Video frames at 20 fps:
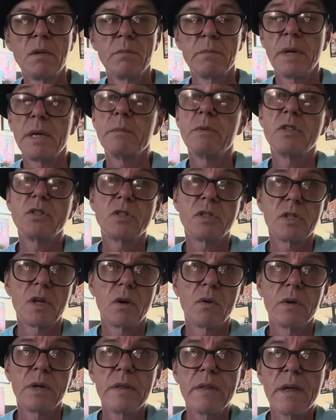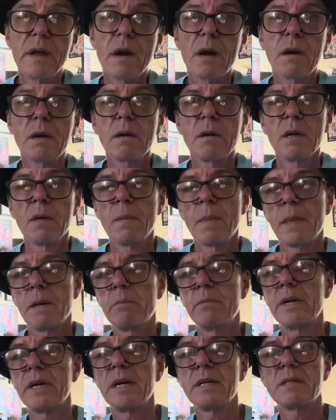Maybe you should go in there,
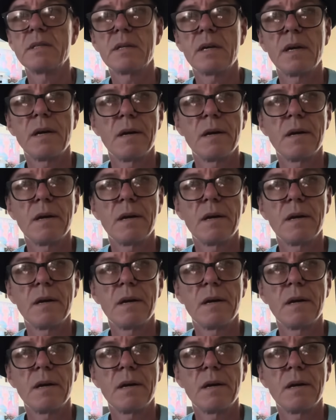but,